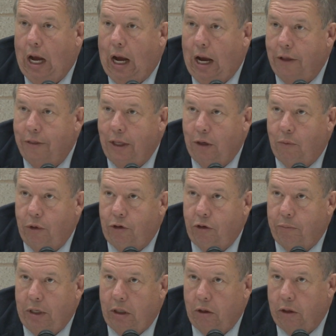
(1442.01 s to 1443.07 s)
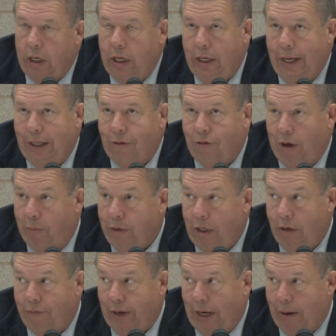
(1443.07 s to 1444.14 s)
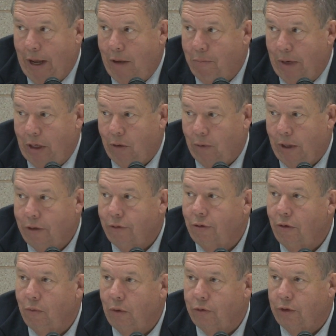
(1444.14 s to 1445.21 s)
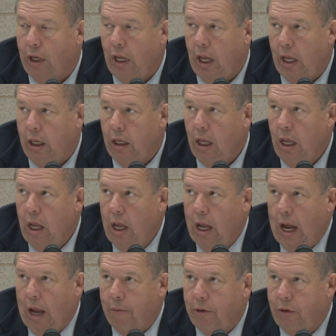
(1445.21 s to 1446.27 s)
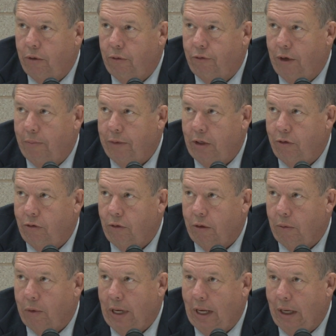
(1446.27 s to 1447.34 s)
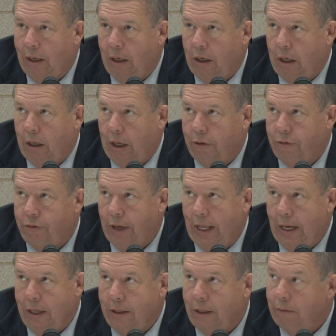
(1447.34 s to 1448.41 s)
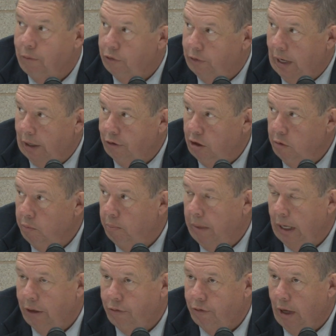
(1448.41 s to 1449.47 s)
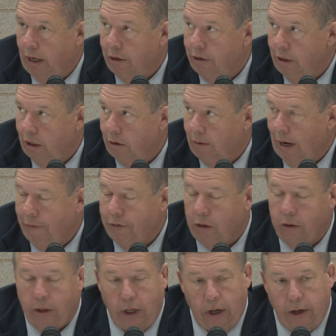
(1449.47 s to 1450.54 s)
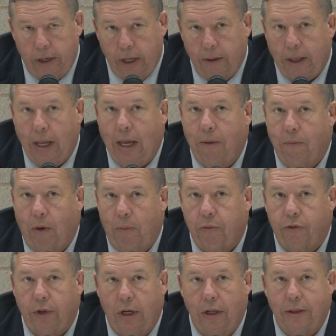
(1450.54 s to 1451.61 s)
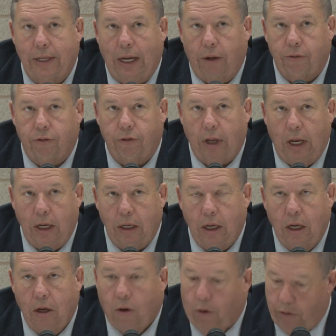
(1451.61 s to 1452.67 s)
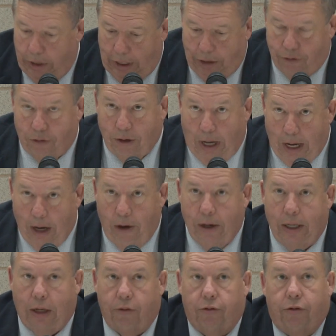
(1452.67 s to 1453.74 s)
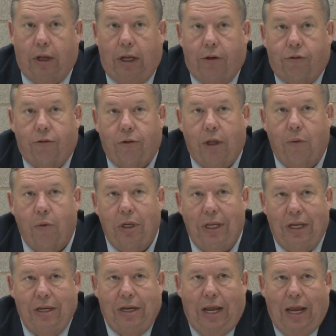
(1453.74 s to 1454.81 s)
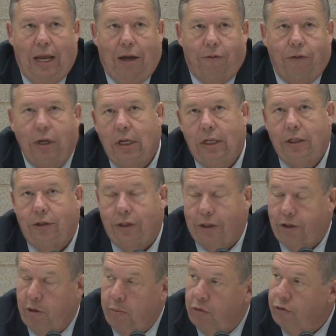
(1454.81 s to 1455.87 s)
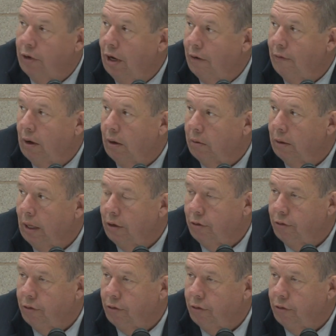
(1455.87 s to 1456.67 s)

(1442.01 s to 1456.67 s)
I think we should be looking at something. If I had my druthers and was king, I would do something so that we had a Senate that was actually based on geographical area and represented the outstate, or each area outstate, so that we didn't have 60% of our